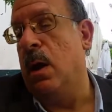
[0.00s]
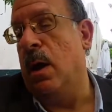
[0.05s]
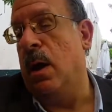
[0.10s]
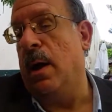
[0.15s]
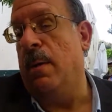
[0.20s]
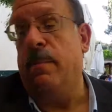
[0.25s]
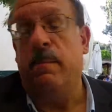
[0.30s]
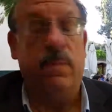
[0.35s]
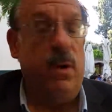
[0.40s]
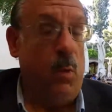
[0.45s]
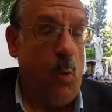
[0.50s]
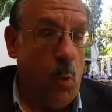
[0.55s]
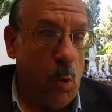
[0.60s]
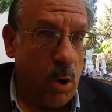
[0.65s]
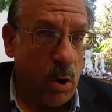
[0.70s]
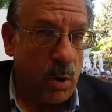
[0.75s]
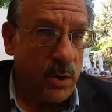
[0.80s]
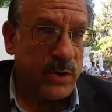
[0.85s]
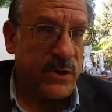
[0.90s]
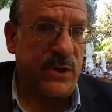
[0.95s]
But
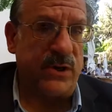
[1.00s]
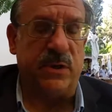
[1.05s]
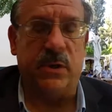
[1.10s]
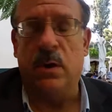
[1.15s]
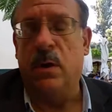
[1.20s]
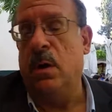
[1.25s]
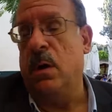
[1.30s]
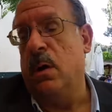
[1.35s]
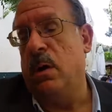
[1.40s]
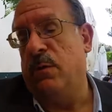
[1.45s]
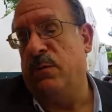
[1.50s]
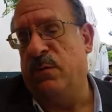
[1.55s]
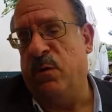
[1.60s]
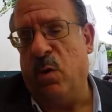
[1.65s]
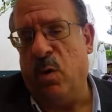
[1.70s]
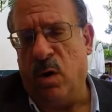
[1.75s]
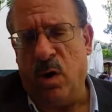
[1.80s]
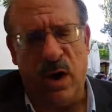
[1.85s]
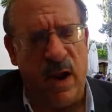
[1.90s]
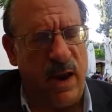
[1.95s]
worse,
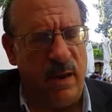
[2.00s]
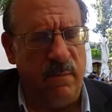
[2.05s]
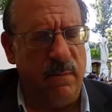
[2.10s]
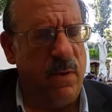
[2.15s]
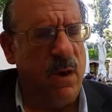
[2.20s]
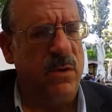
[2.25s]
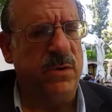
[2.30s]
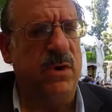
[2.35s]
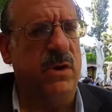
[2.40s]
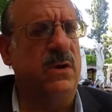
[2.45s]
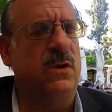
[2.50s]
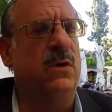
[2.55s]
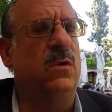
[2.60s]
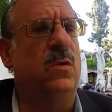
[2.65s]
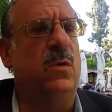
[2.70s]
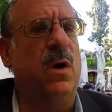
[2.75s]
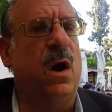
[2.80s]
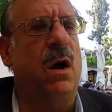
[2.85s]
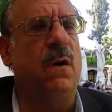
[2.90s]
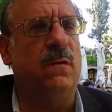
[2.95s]
for a
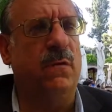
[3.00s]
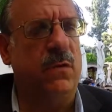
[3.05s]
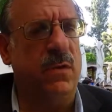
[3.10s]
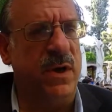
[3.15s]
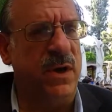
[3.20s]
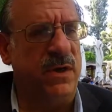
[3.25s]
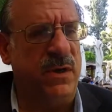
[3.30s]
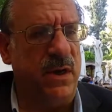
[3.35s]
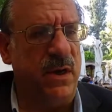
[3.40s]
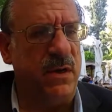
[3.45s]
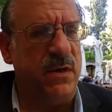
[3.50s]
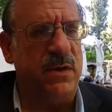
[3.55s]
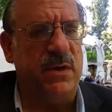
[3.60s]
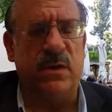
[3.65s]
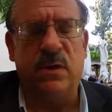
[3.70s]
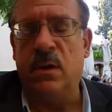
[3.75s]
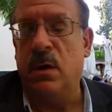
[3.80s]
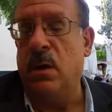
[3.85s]
multitude of reasons,